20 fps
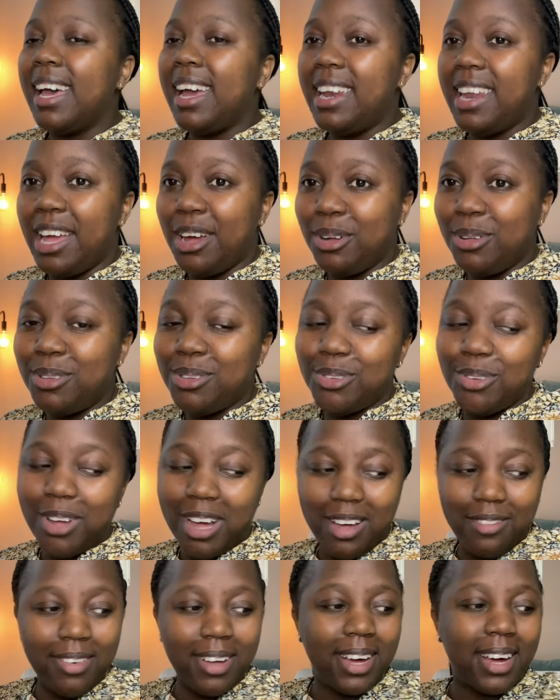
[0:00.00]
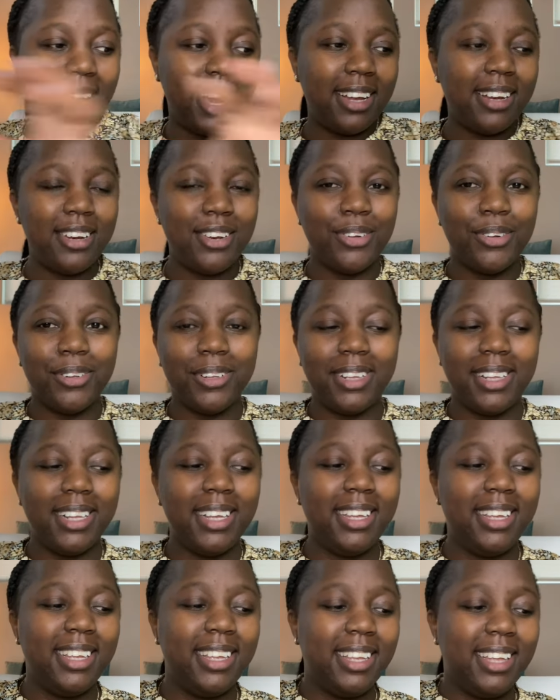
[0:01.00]
And I also have a candle
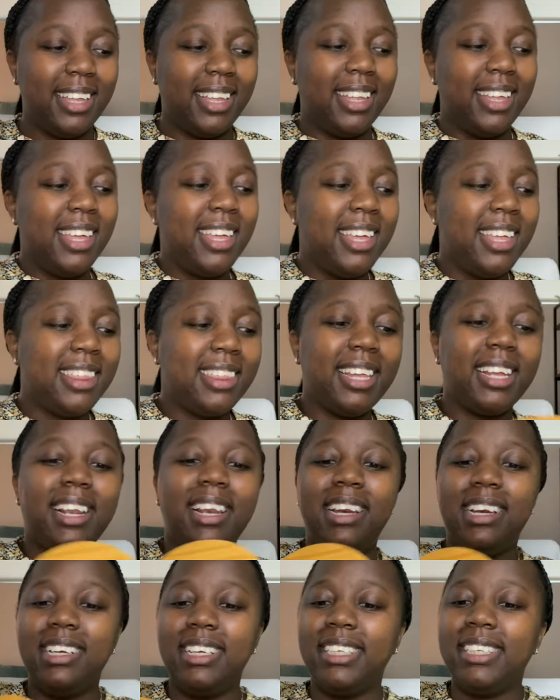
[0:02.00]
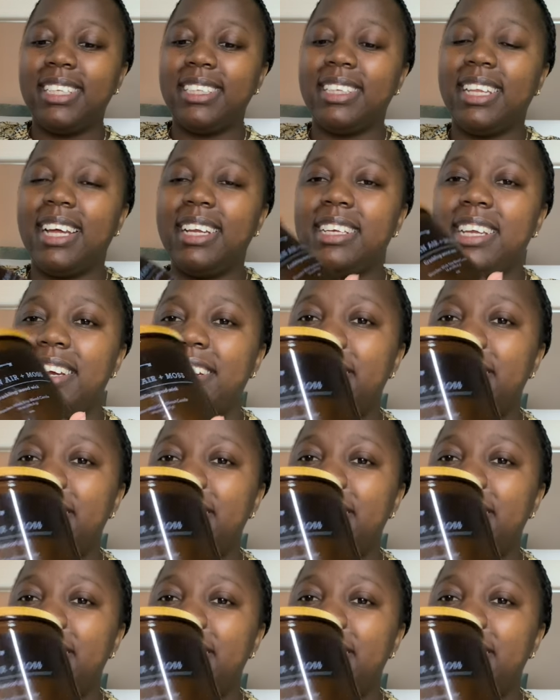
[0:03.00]
that leans in that